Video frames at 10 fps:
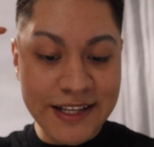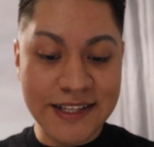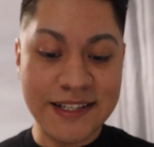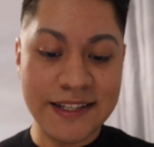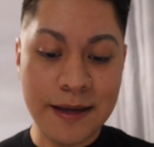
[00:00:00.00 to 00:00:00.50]
is
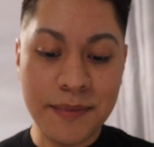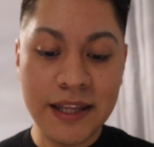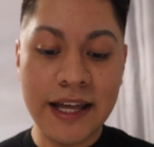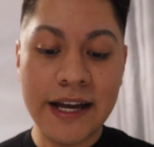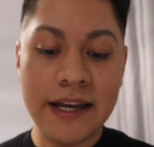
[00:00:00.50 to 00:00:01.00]
a
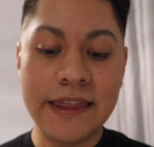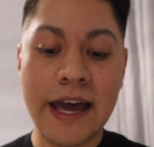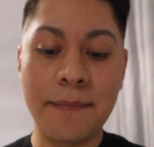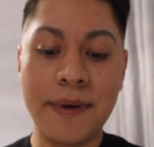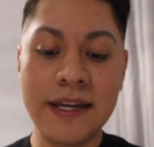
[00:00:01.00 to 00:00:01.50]
stimuli
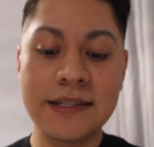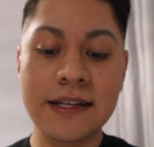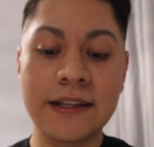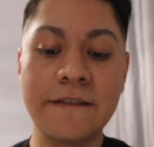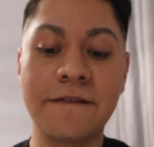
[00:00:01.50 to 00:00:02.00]
that
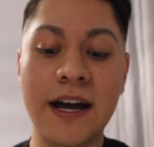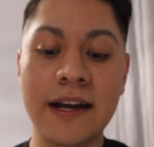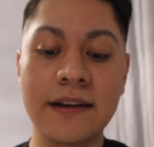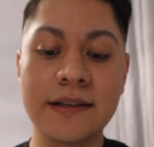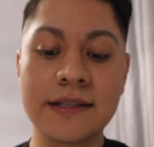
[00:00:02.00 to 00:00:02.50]
basically
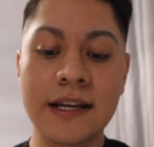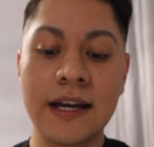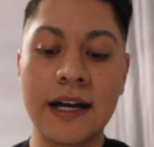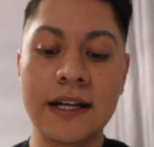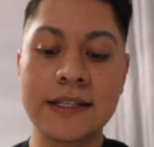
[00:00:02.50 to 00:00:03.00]
fires
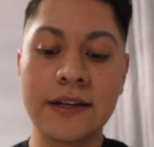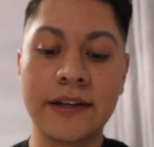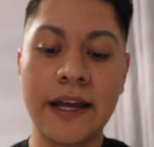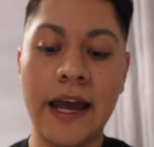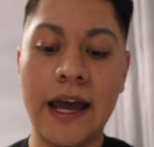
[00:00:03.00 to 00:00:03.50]
an
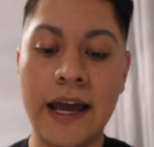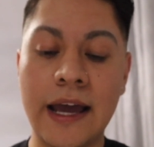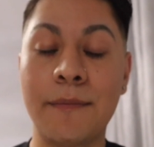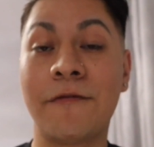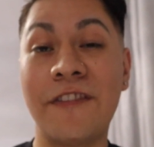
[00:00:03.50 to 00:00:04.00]

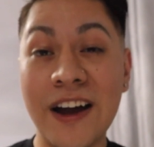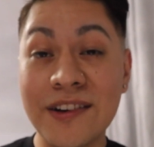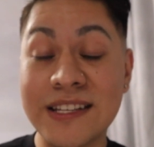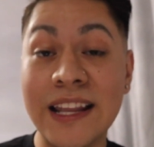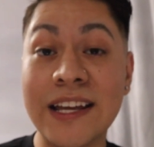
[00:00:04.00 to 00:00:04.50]

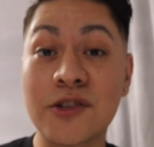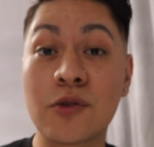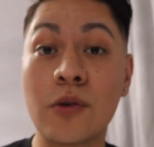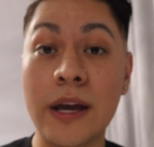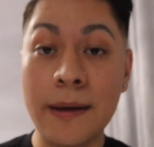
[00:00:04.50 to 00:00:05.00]

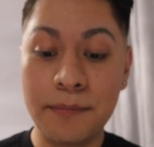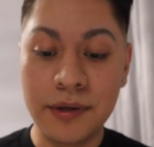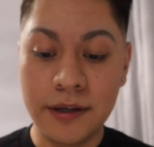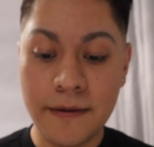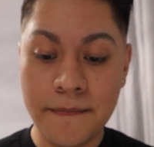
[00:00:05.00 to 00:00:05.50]
electrical
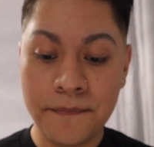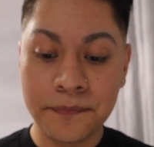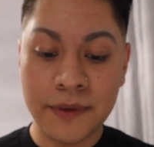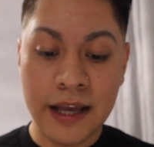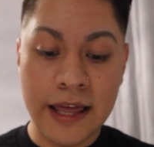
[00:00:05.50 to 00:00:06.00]
input
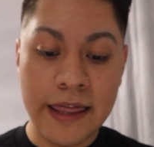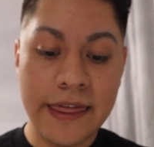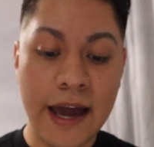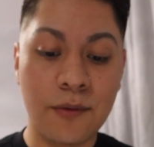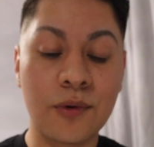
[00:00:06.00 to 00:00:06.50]

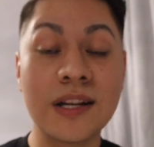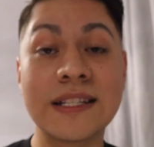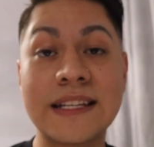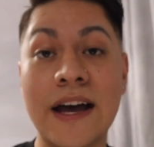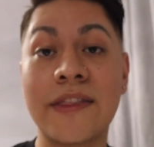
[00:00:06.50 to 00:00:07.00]
that
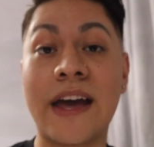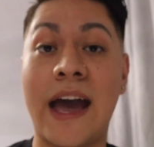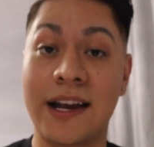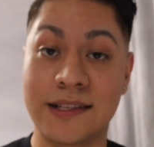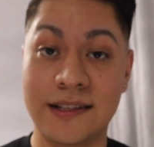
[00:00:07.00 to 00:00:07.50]
runs down the
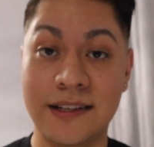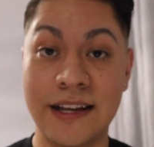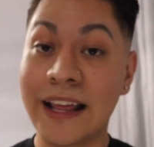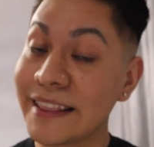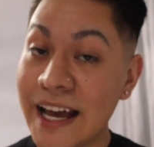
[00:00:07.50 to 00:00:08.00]
axon.
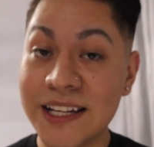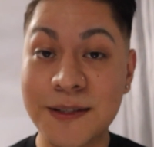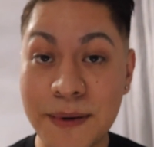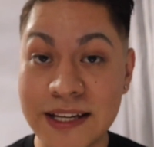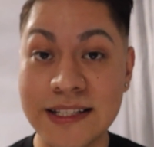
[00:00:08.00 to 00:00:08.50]

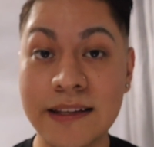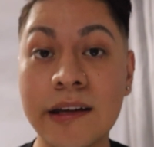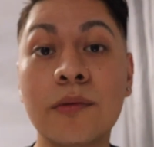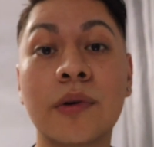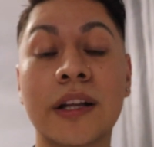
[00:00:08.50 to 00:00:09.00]
That's
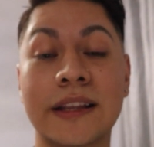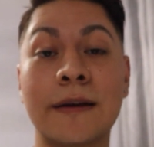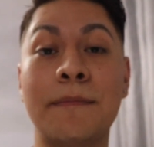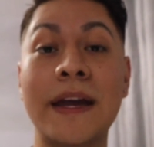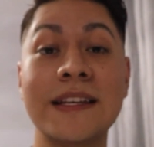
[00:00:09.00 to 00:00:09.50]
basically what
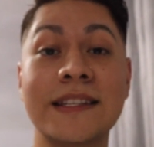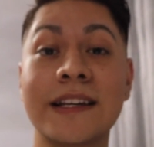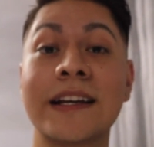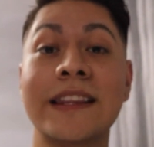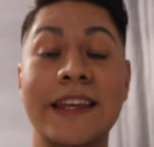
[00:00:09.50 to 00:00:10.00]
the
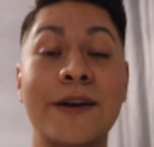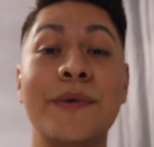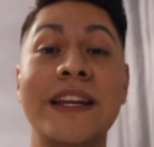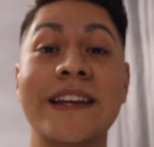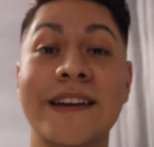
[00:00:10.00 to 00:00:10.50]
basic thing
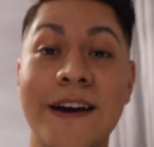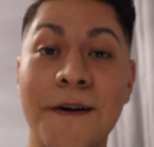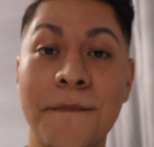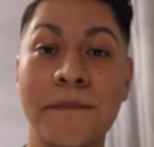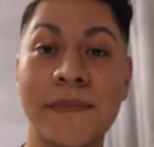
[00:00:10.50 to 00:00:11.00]
we need to know.